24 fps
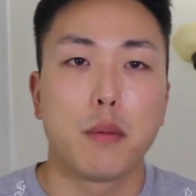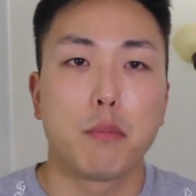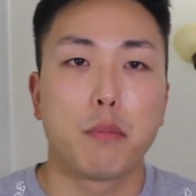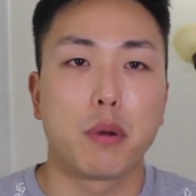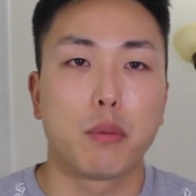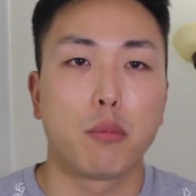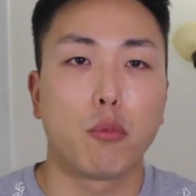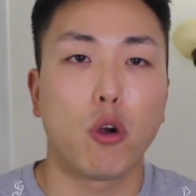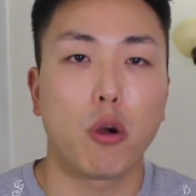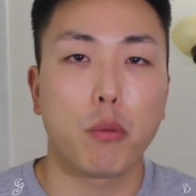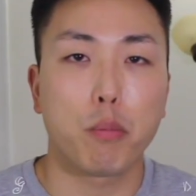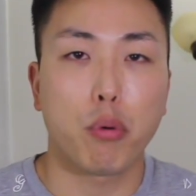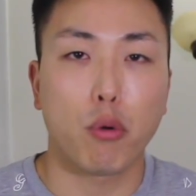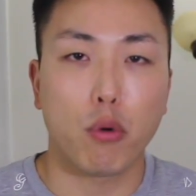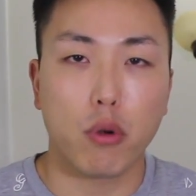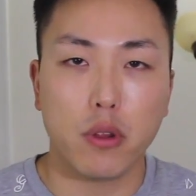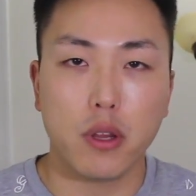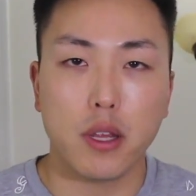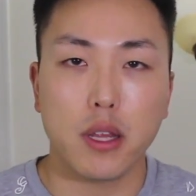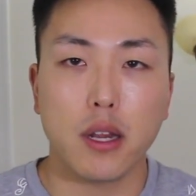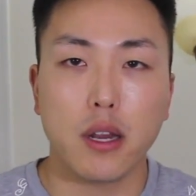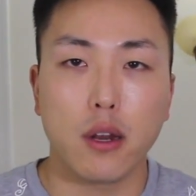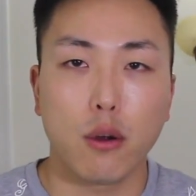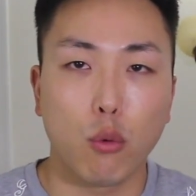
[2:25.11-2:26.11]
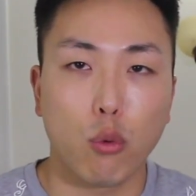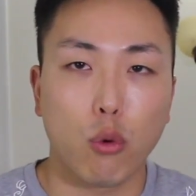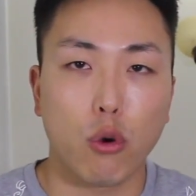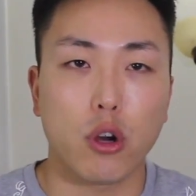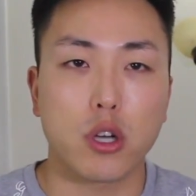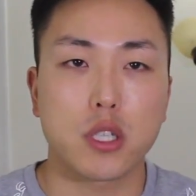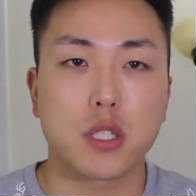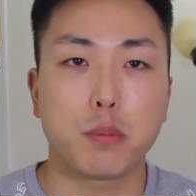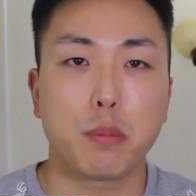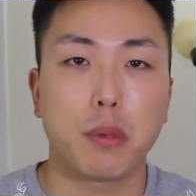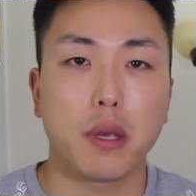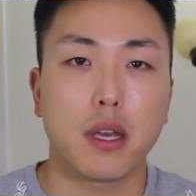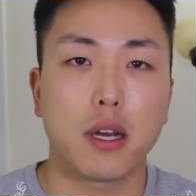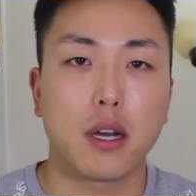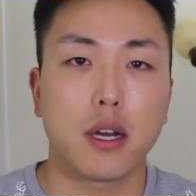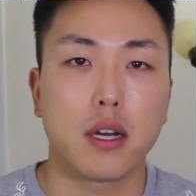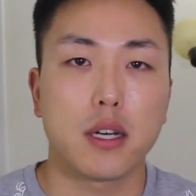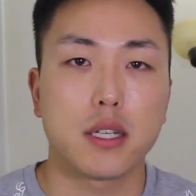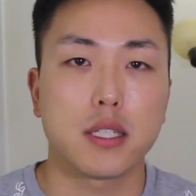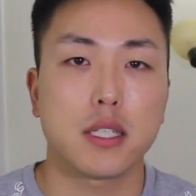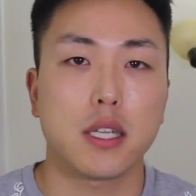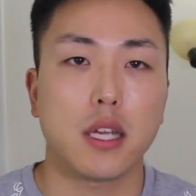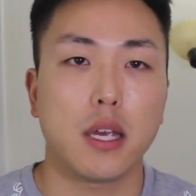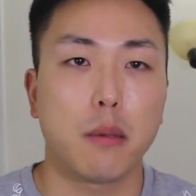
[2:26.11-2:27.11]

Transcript: But more importantly, it works because